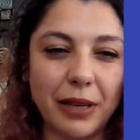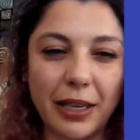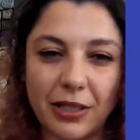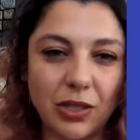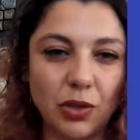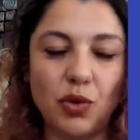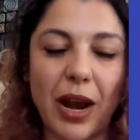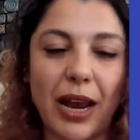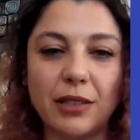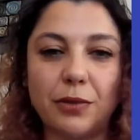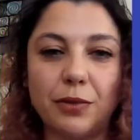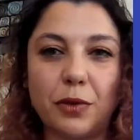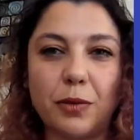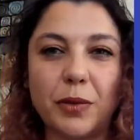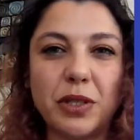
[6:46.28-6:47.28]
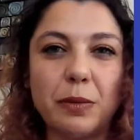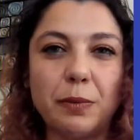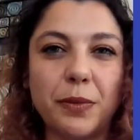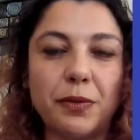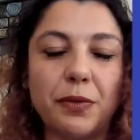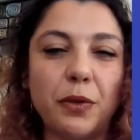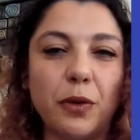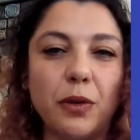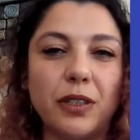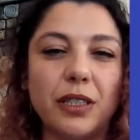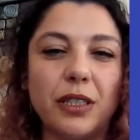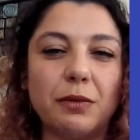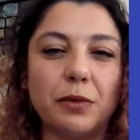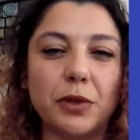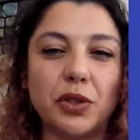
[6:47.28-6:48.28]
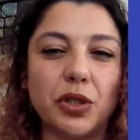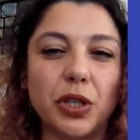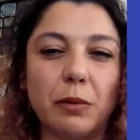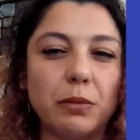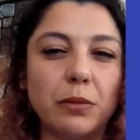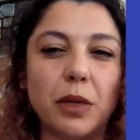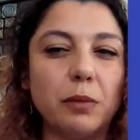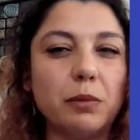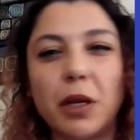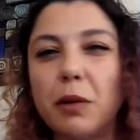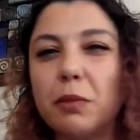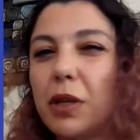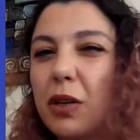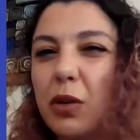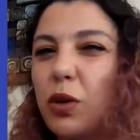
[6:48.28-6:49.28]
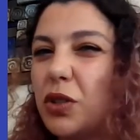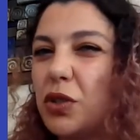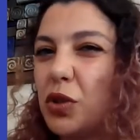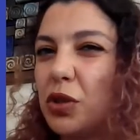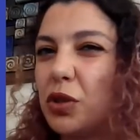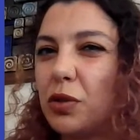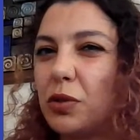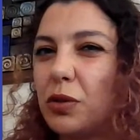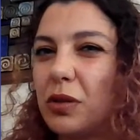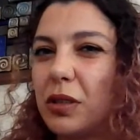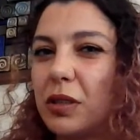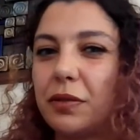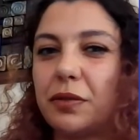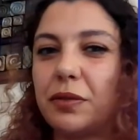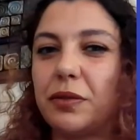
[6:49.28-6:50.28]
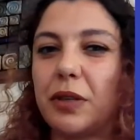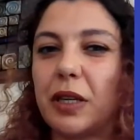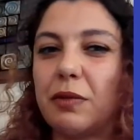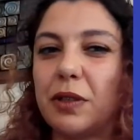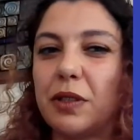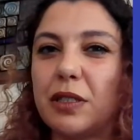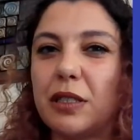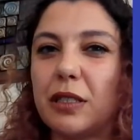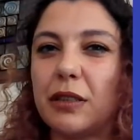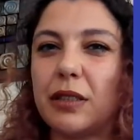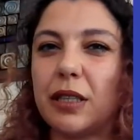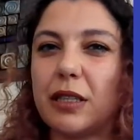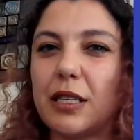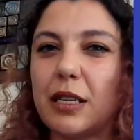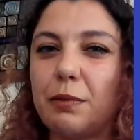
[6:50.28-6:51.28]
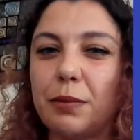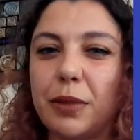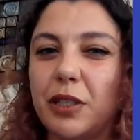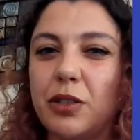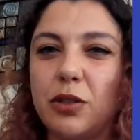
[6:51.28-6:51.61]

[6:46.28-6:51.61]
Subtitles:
it extracts from a zipped folder, which I'm not quite sure if anyone still does it.